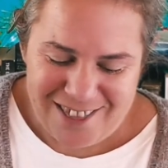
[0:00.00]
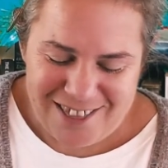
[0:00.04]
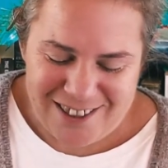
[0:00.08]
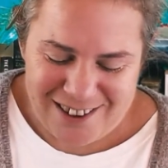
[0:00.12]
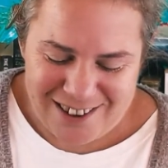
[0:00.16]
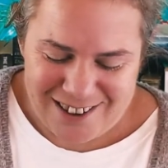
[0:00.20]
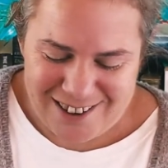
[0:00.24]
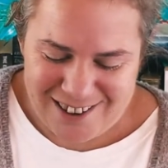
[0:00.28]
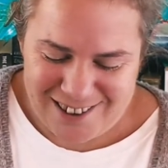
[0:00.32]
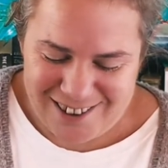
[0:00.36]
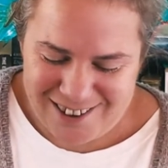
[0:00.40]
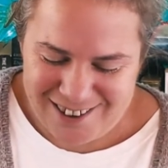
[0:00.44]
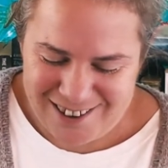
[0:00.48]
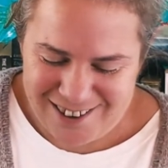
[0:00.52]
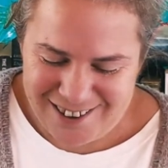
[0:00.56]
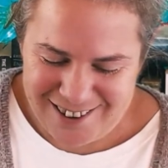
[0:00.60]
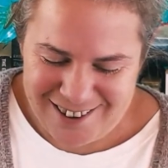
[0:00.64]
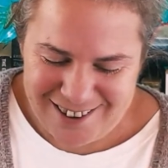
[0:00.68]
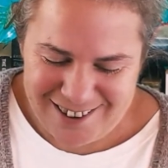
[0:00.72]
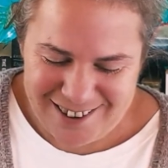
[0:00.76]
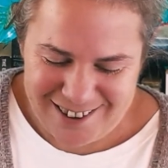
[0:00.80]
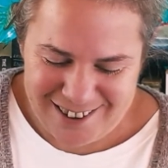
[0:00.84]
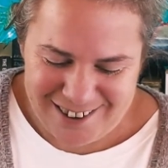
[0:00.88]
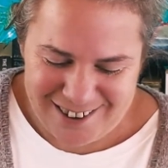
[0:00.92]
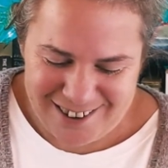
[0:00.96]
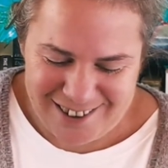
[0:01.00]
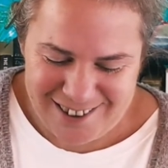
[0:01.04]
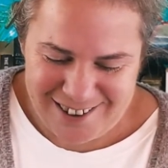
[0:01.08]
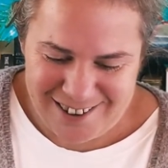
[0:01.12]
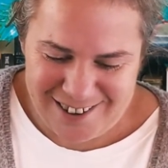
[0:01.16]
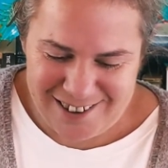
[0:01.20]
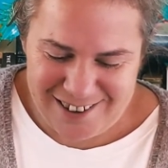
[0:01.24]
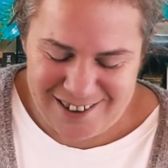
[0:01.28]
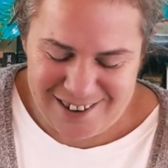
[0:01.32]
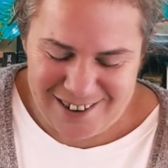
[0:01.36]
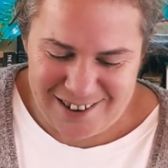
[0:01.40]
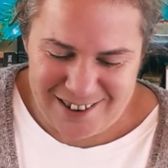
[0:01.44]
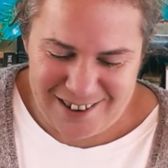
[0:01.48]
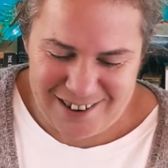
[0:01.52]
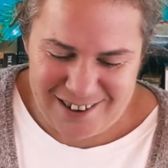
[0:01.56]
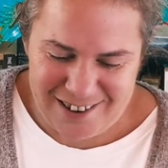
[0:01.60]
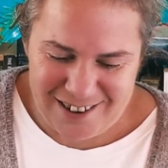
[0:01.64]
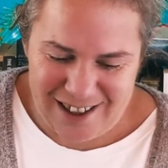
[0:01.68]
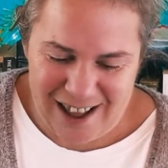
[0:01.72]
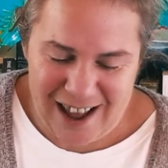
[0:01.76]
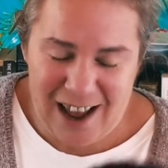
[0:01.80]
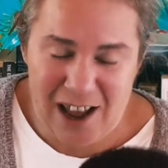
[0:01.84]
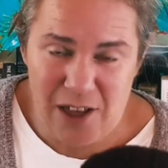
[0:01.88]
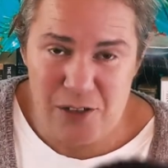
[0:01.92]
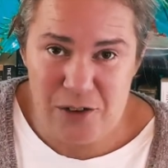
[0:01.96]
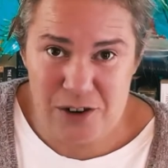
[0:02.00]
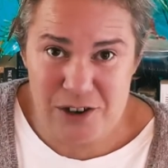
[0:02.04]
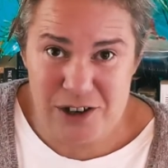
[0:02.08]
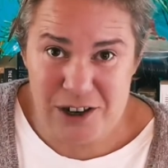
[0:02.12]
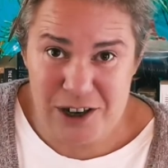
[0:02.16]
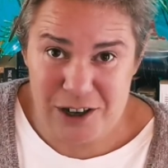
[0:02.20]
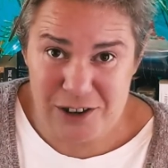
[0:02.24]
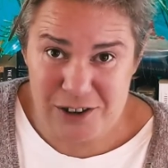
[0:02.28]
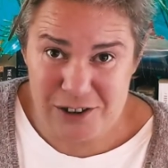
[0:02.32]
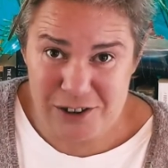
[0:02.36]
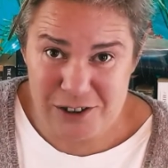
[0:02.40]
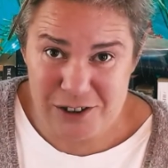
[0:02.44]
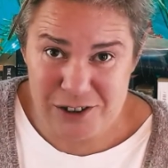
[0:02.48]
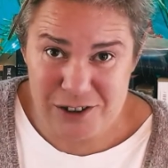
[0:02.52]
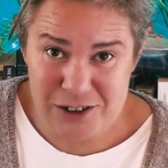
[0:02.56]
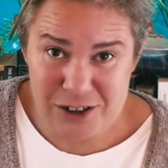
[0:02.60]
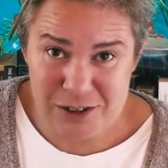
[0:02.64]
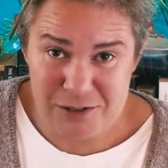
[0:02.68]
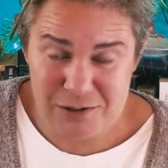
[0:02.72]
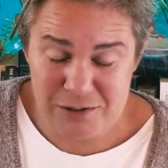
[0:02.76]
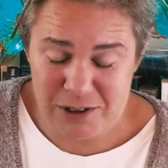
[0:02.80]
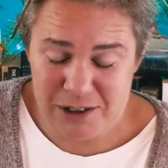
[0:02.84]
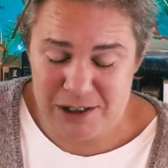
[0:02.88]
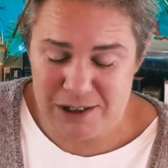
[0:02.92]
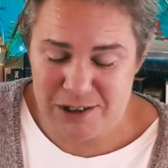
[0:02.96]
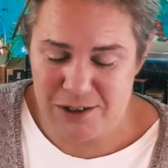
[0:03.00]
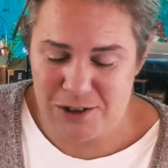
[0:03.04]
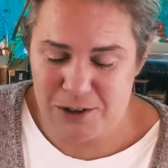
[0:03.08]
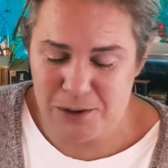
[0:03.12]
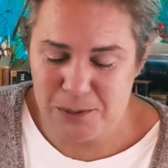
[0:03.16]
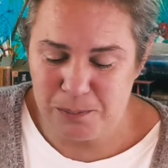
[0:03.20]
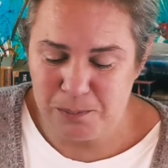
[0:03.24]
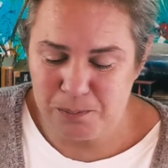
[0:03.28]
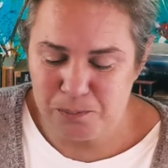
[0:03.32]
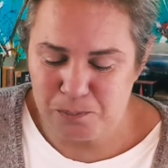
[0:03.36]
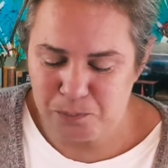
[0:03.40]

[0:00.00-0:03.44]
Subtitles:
The heathered colors of this